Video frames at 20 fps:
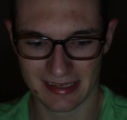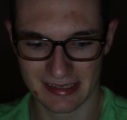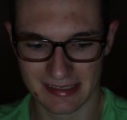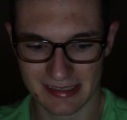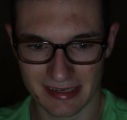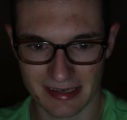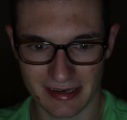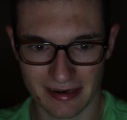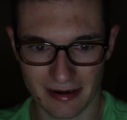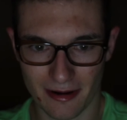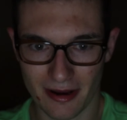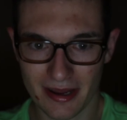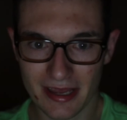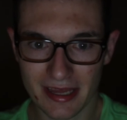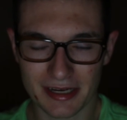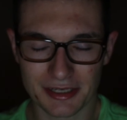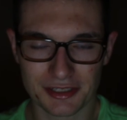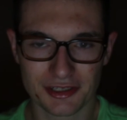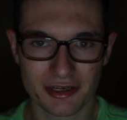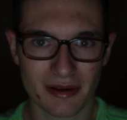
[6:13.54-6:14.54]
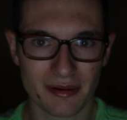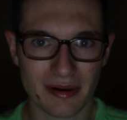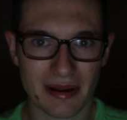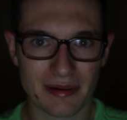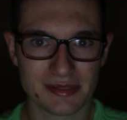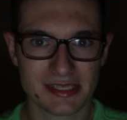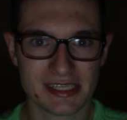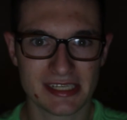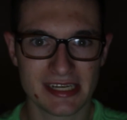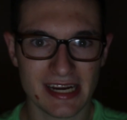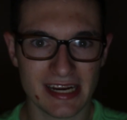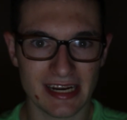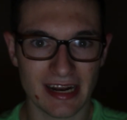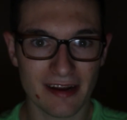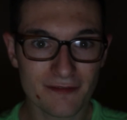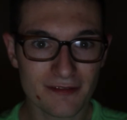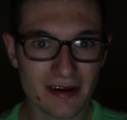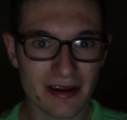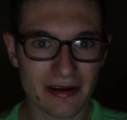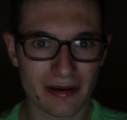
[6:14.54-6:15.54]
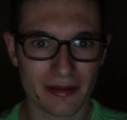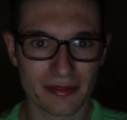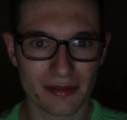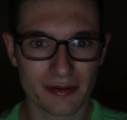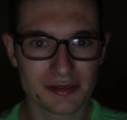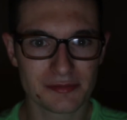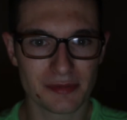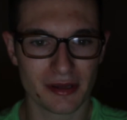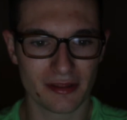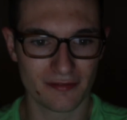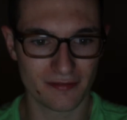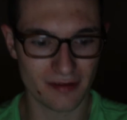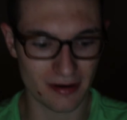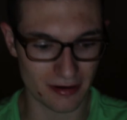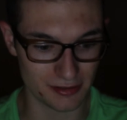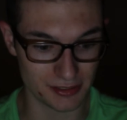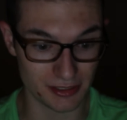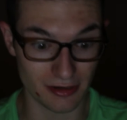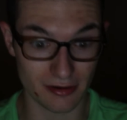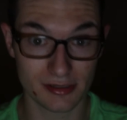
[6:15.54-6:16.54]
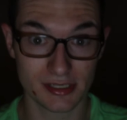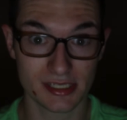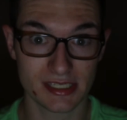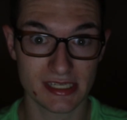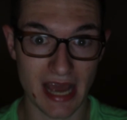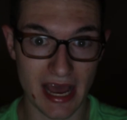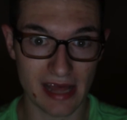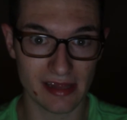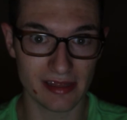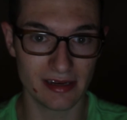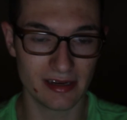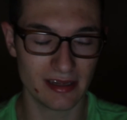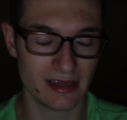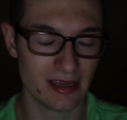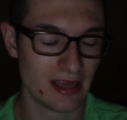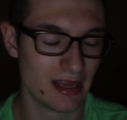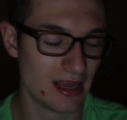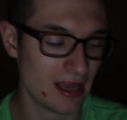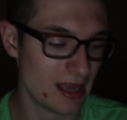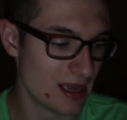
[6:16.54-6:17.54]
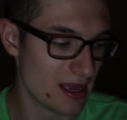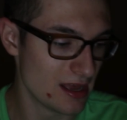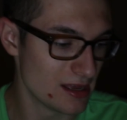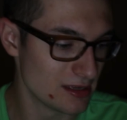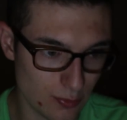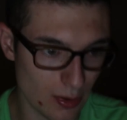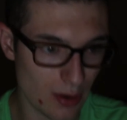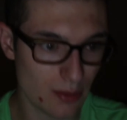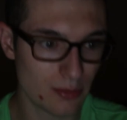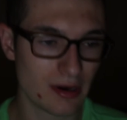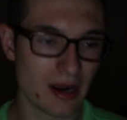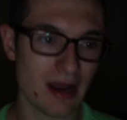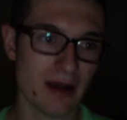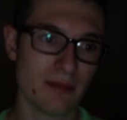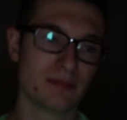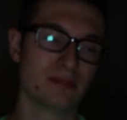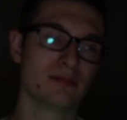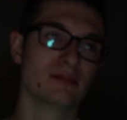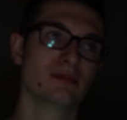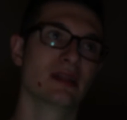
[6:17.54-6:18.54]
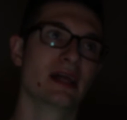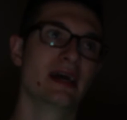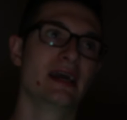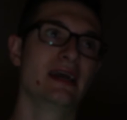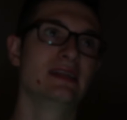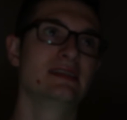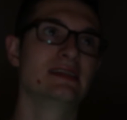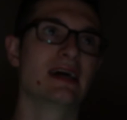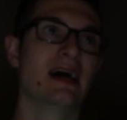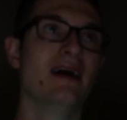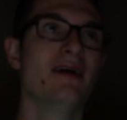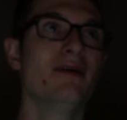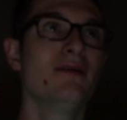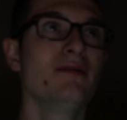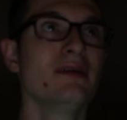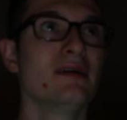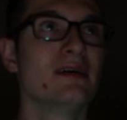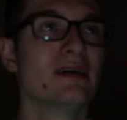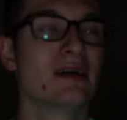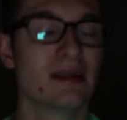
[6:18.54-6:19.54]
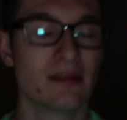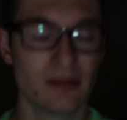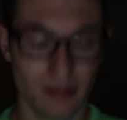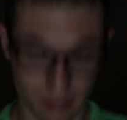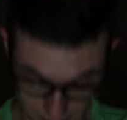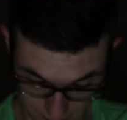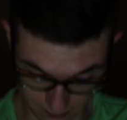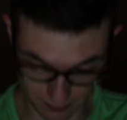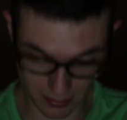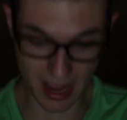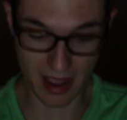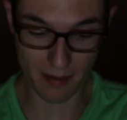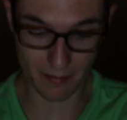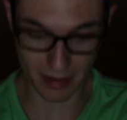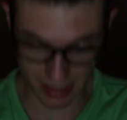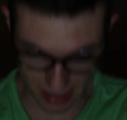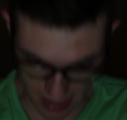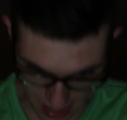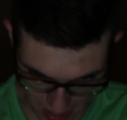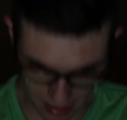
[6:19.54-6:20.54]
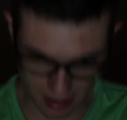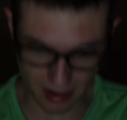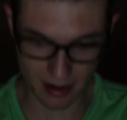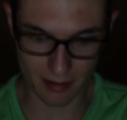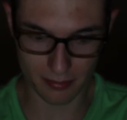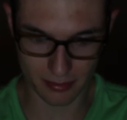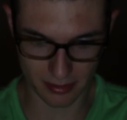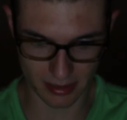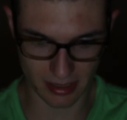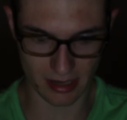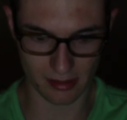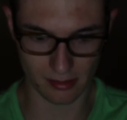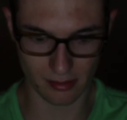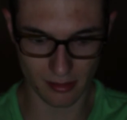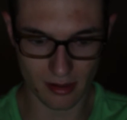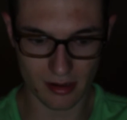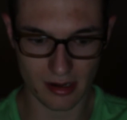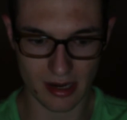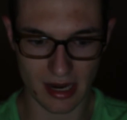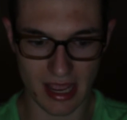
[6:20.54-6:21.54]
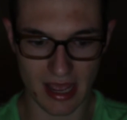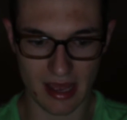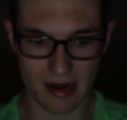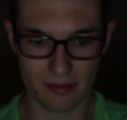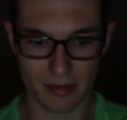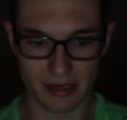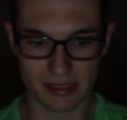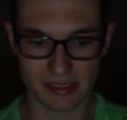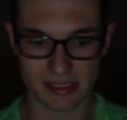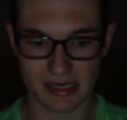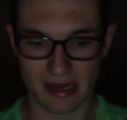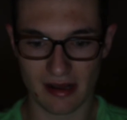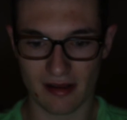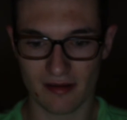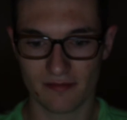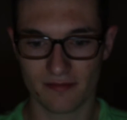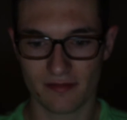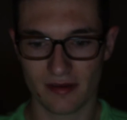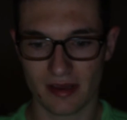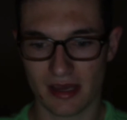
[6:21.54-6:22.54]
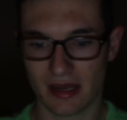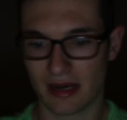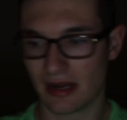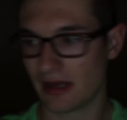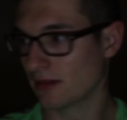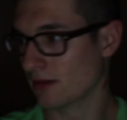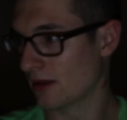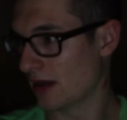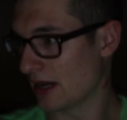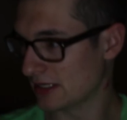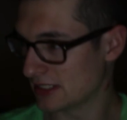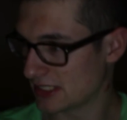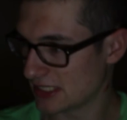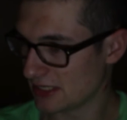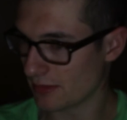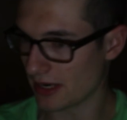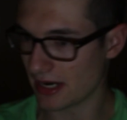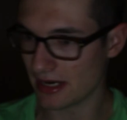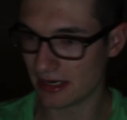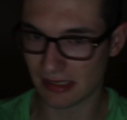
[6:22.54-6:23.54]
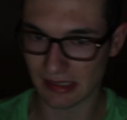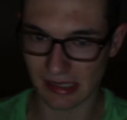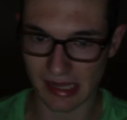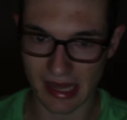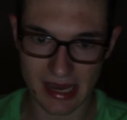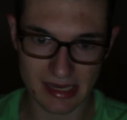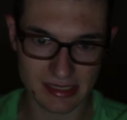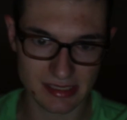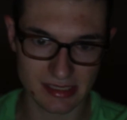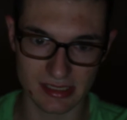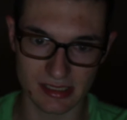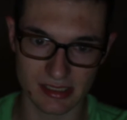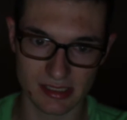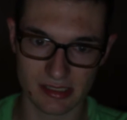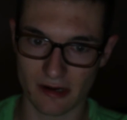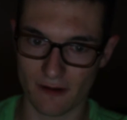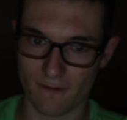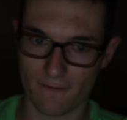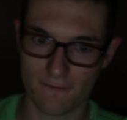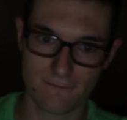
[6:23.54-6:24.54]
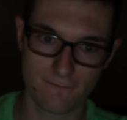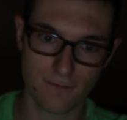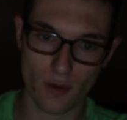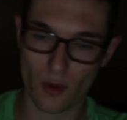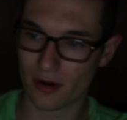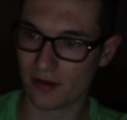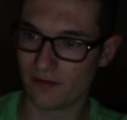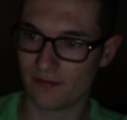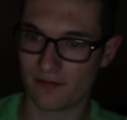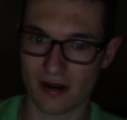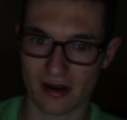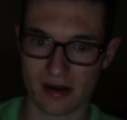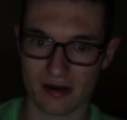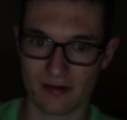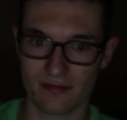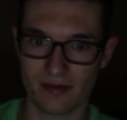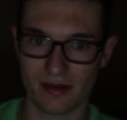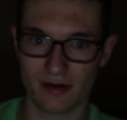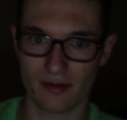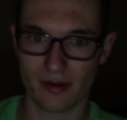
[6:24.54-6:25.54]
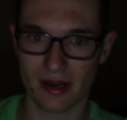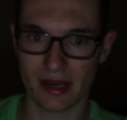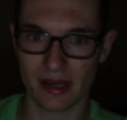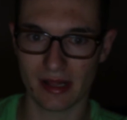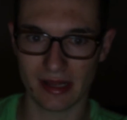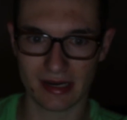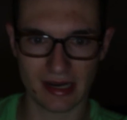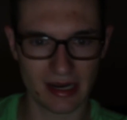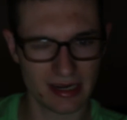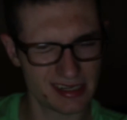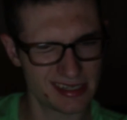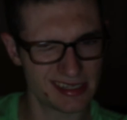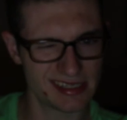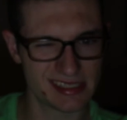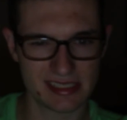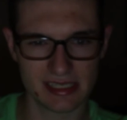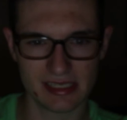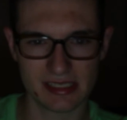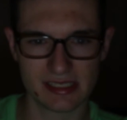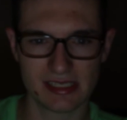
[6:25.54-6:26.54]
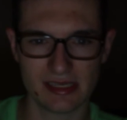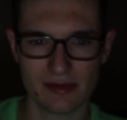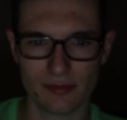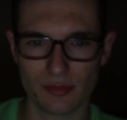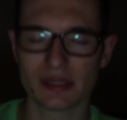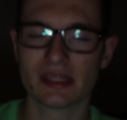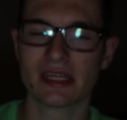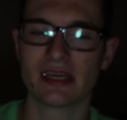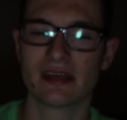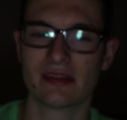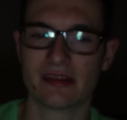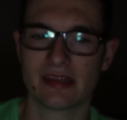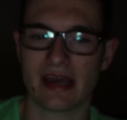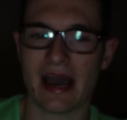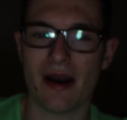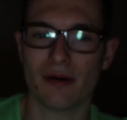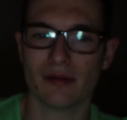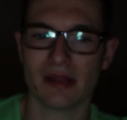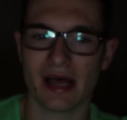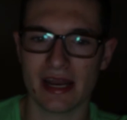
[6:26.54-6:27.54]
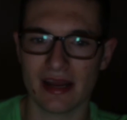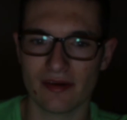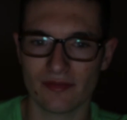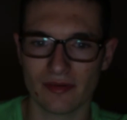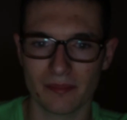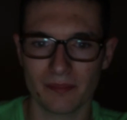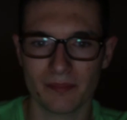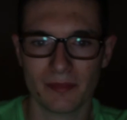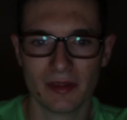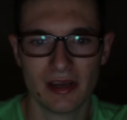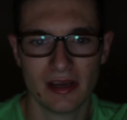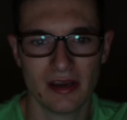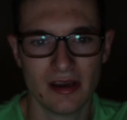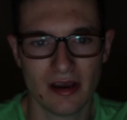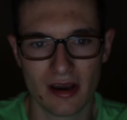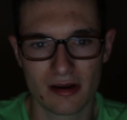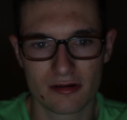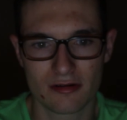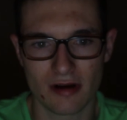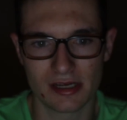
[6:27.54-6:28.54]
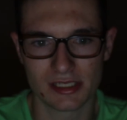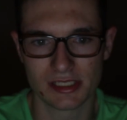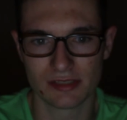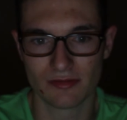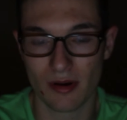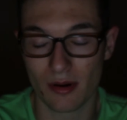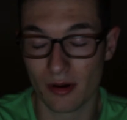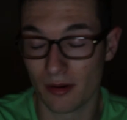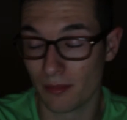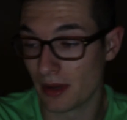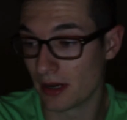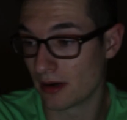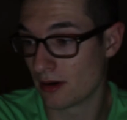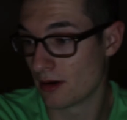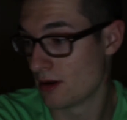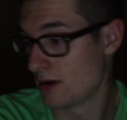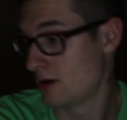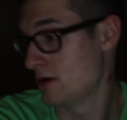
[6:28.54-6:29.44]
So, I hit a tree when I was skiing. I found out those motherfuckers are solid. Woke up, laying down, caught my neck up, and I look at myself, and I see my glasses, 40 fucking feet away. Like, I didn't just see what the outline of them across the road. And I'm like,